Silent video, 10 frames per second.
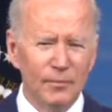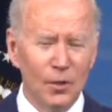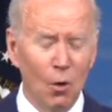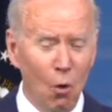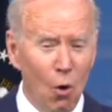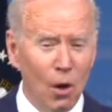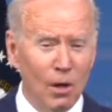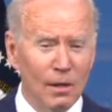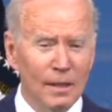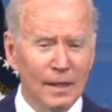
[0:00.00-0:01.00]

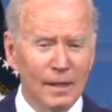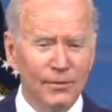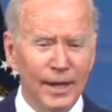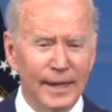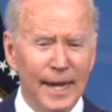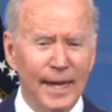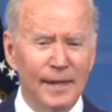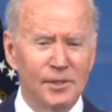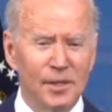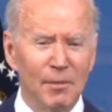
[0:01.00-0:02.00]
Or they can,
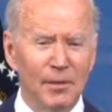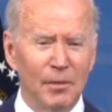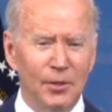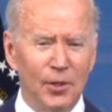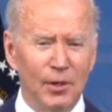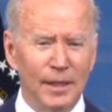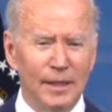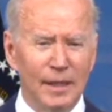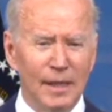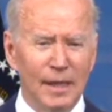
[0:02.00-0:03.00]
as some of them are doing,
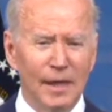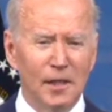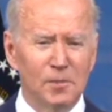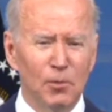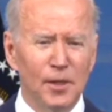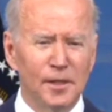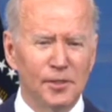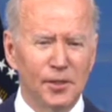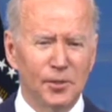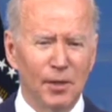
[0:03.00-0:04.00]
exploit the
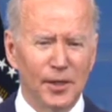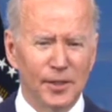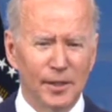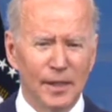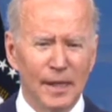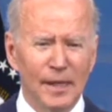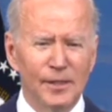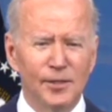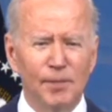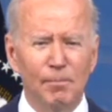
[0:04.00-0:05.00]
situation,
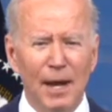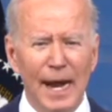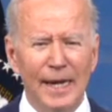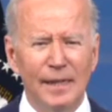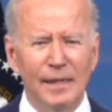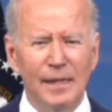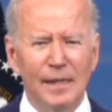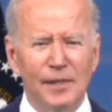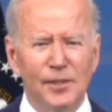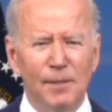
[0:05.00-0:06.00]
sit back,
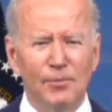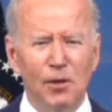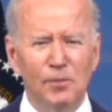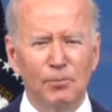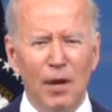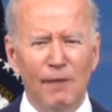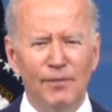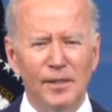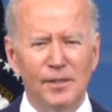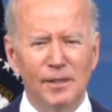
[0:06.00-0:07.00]
ship those
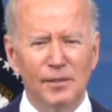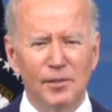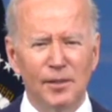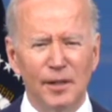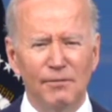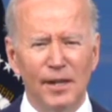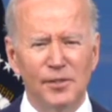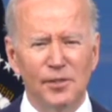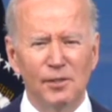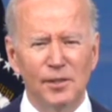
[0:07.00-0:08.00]
profits to the
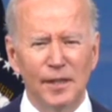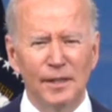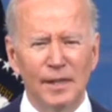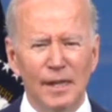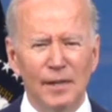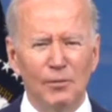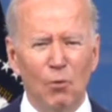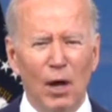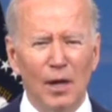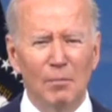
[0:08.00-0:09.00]
investors, and
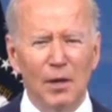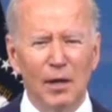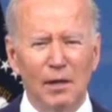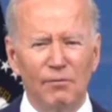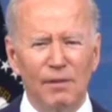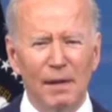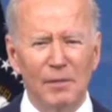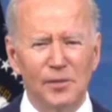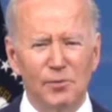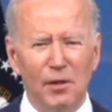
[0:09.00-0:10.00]
while American
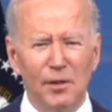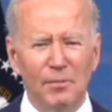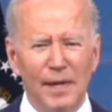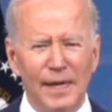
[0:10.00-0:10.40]
families struggle to make